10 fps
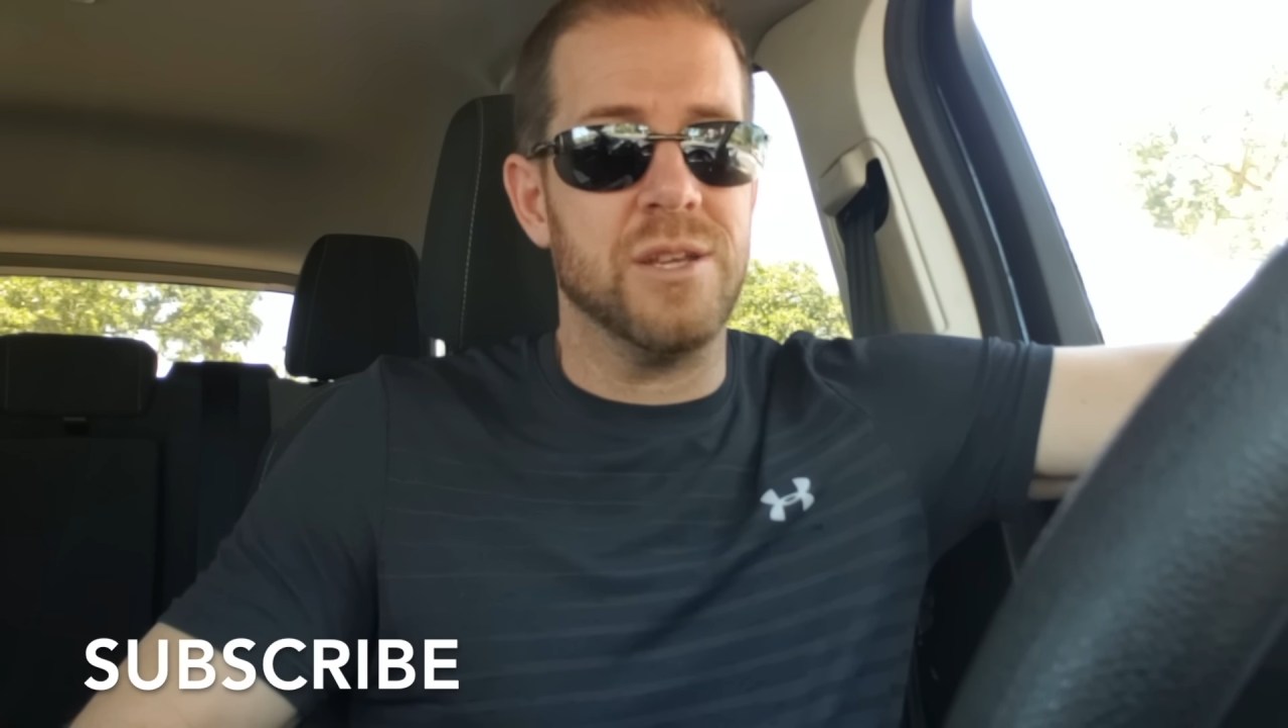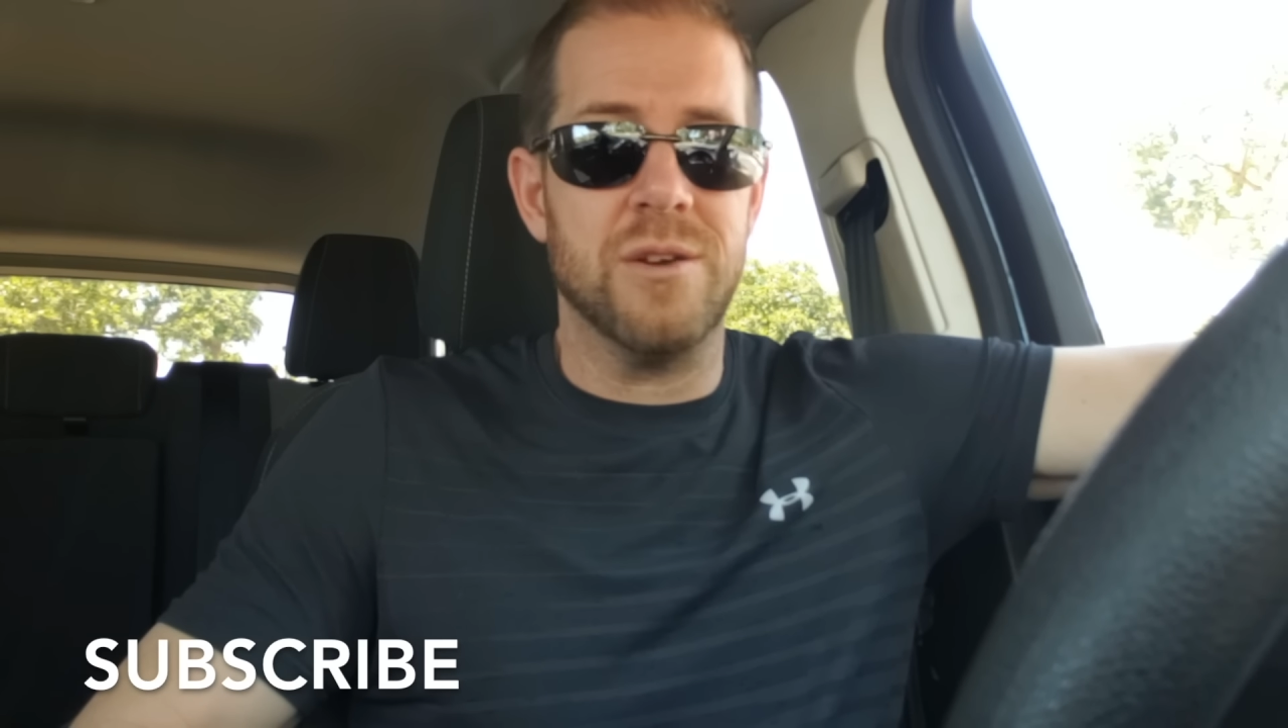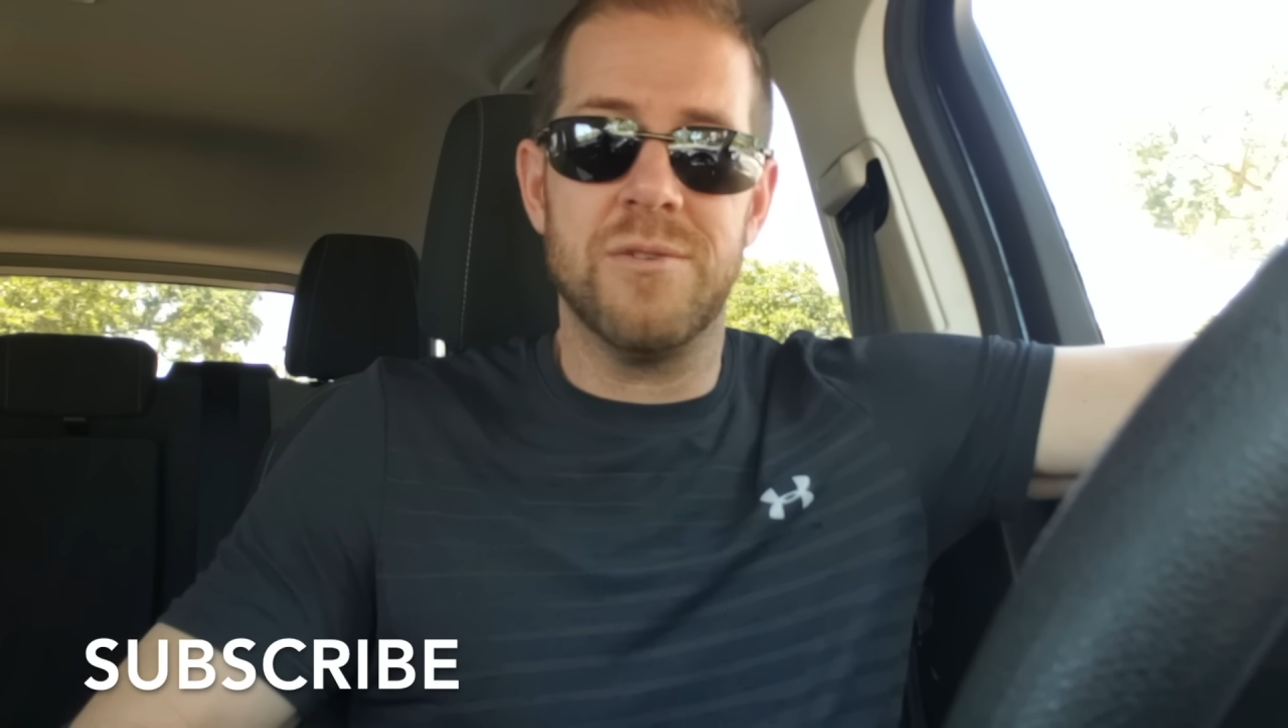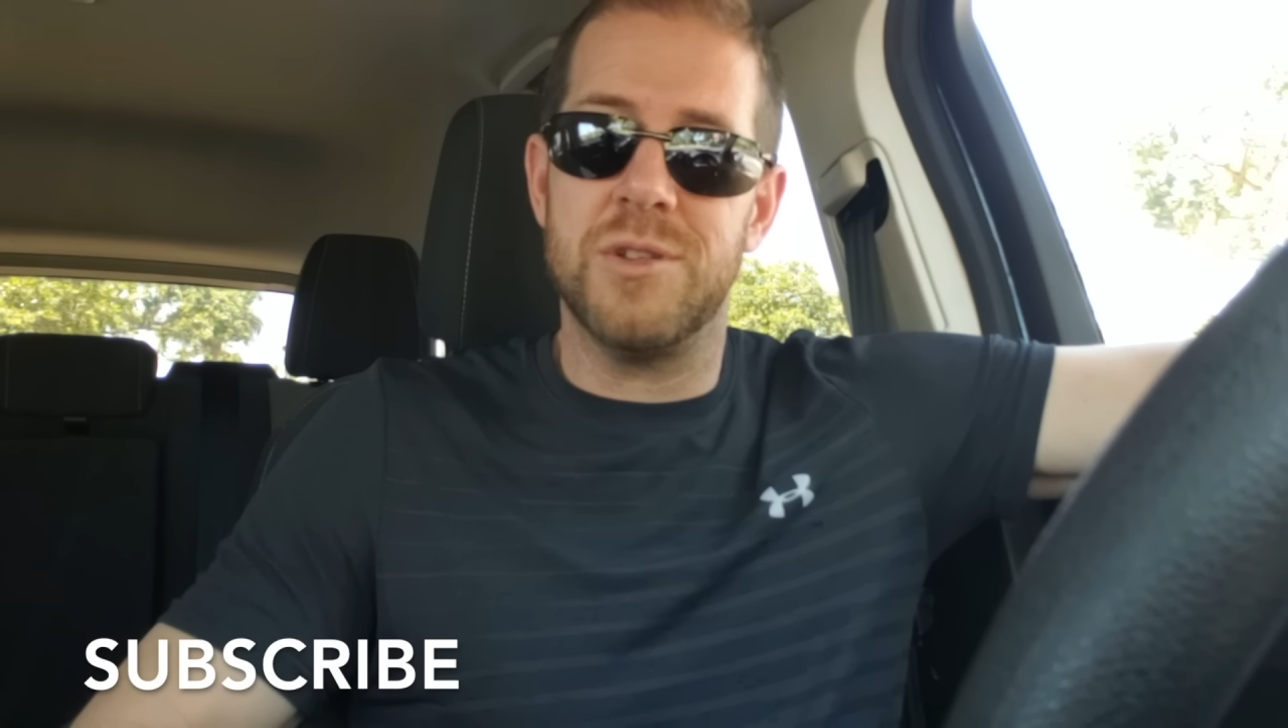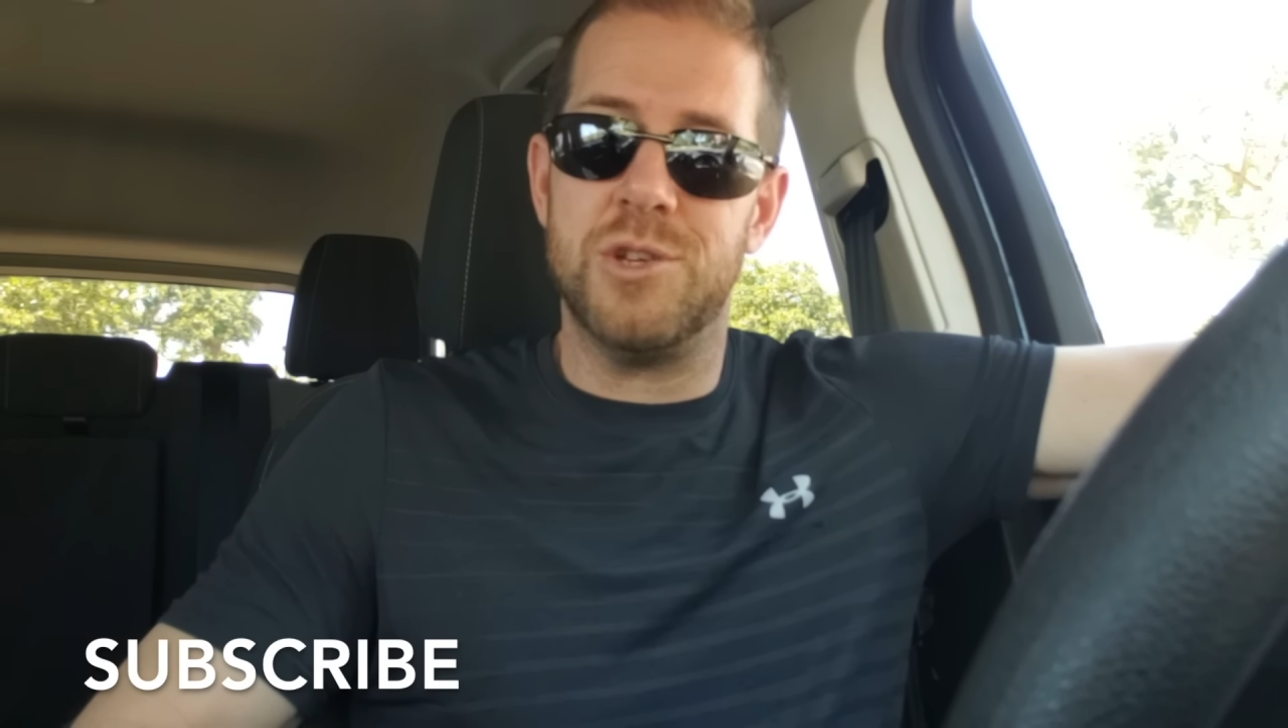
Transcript: you go to the